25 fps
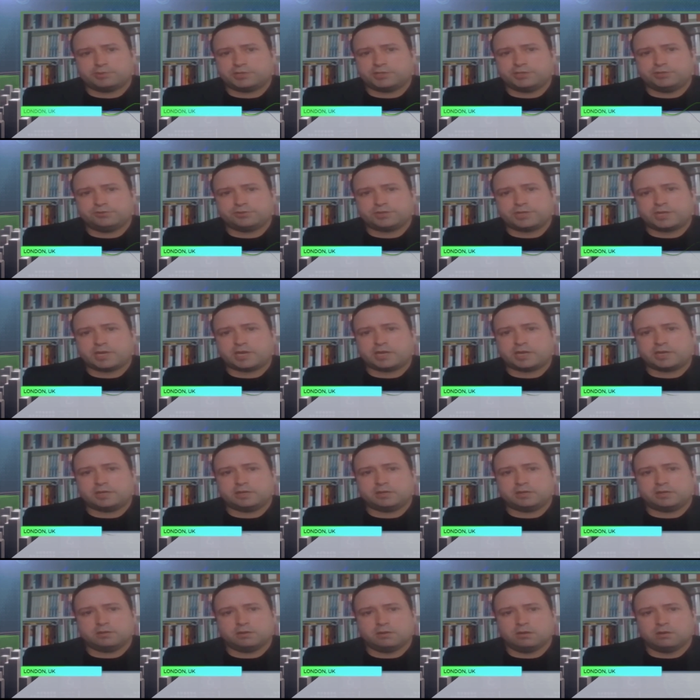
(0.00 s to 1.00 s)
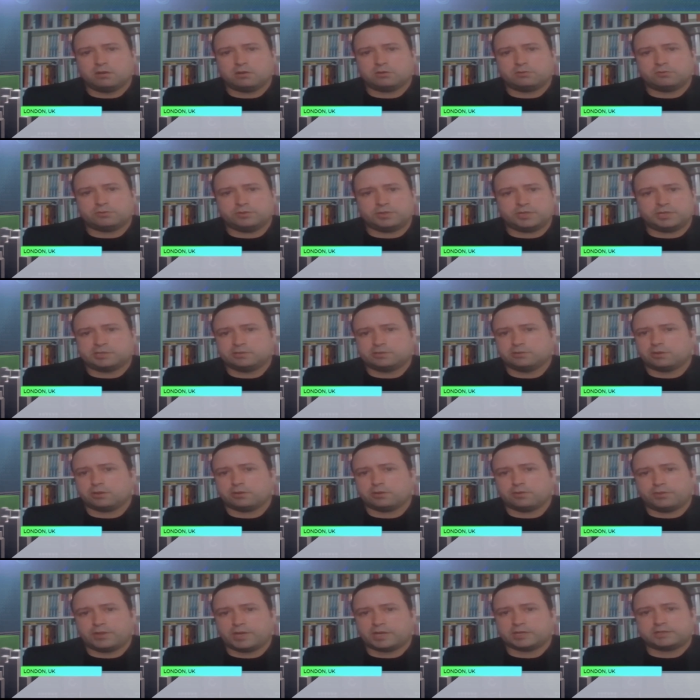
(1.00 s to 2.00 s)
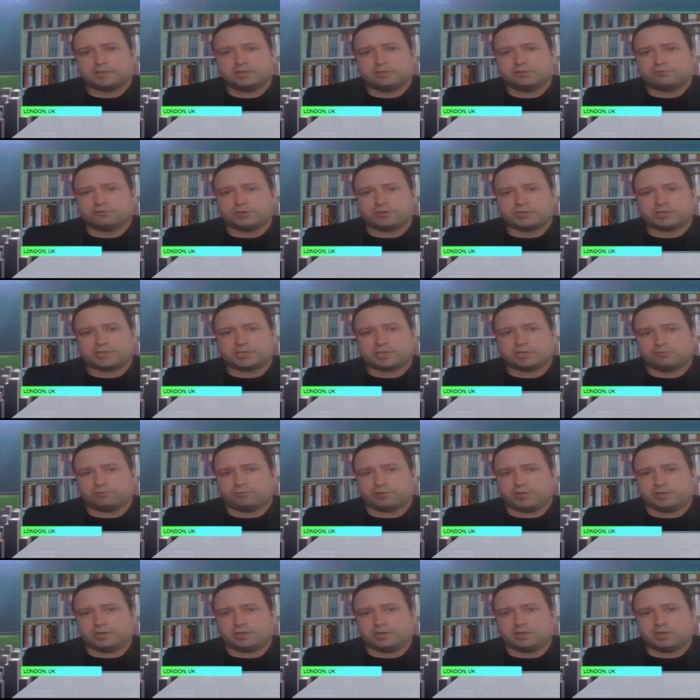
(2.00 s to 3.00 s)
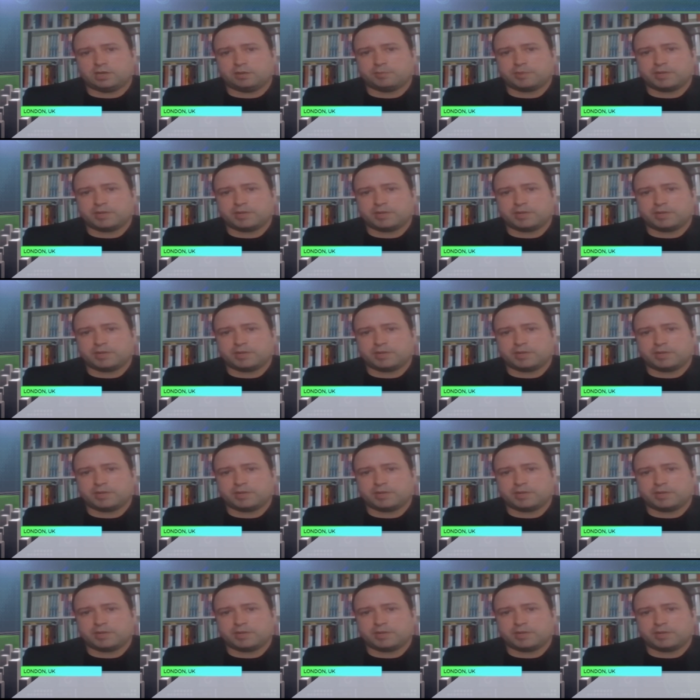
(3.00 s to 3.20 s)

with the UK alone is not that interesting, really.